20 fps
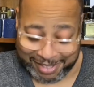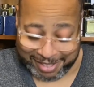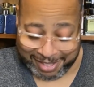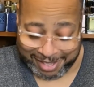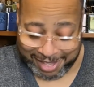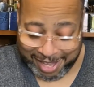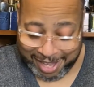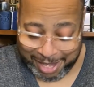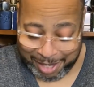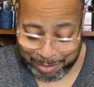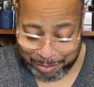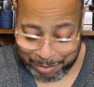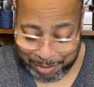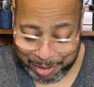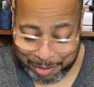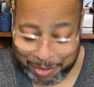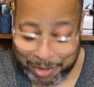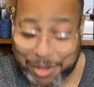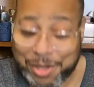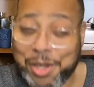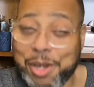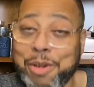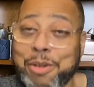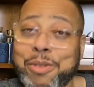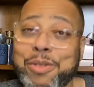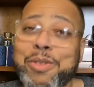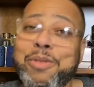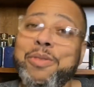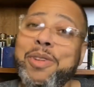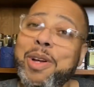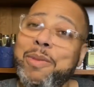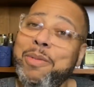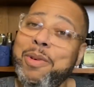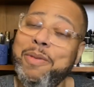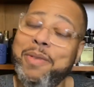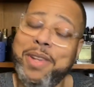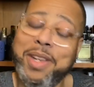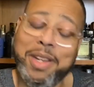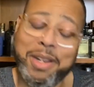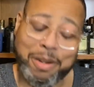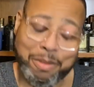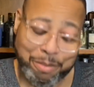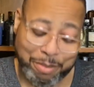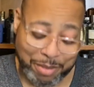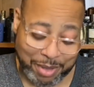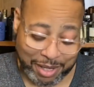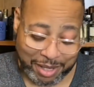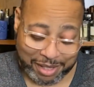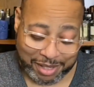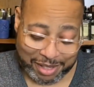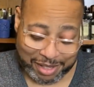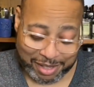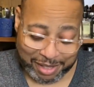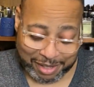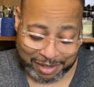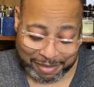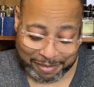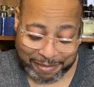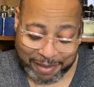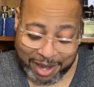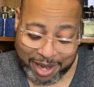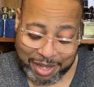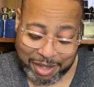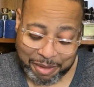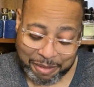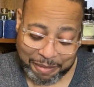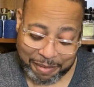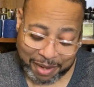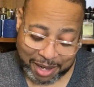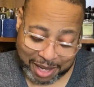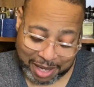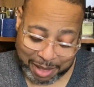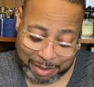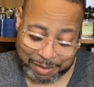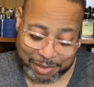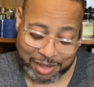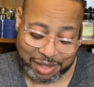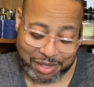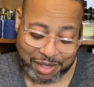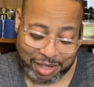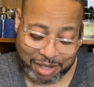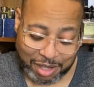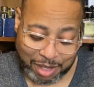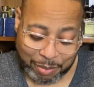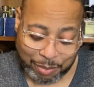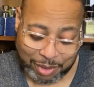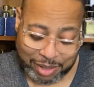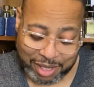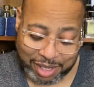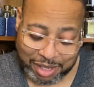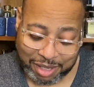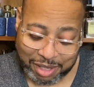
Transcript: and we were told to come over here. But Fan Your Flames is another one that could